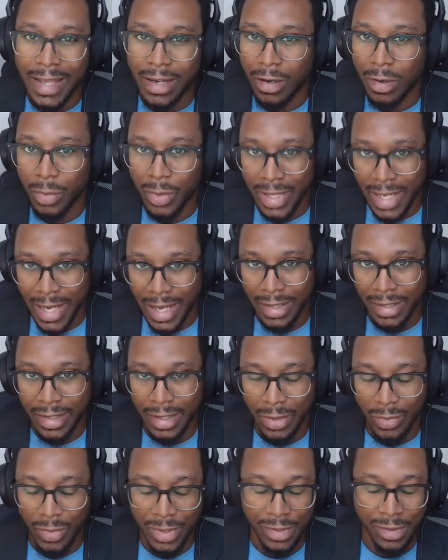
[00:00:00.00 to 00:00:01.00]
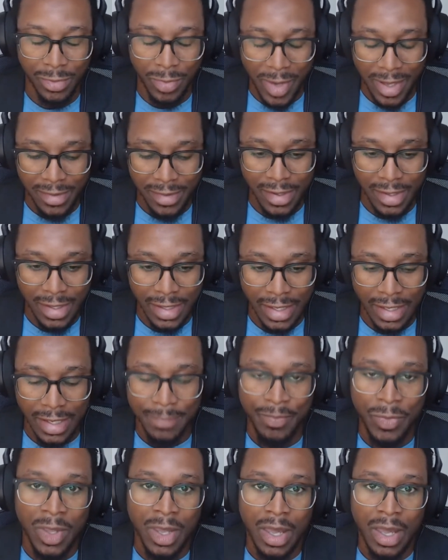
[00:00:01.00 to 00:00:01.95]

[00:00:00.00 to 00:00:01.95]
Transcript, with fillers: our reality, which is basically